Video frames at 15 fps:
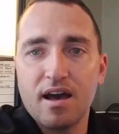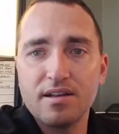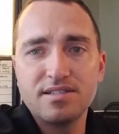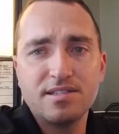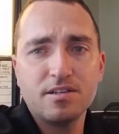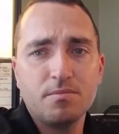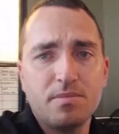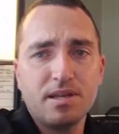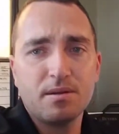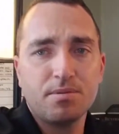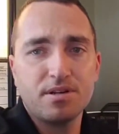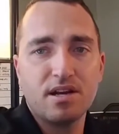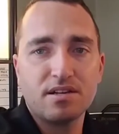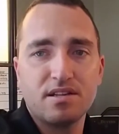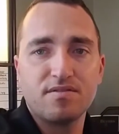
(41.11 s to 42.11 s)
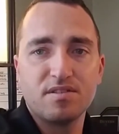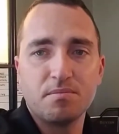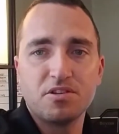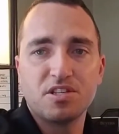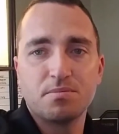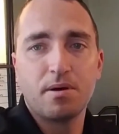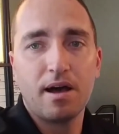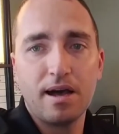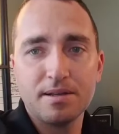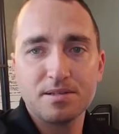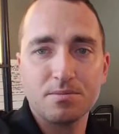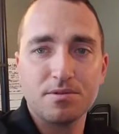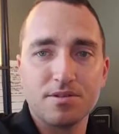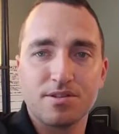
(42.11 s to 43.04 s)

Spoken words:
still being productive as much as possible.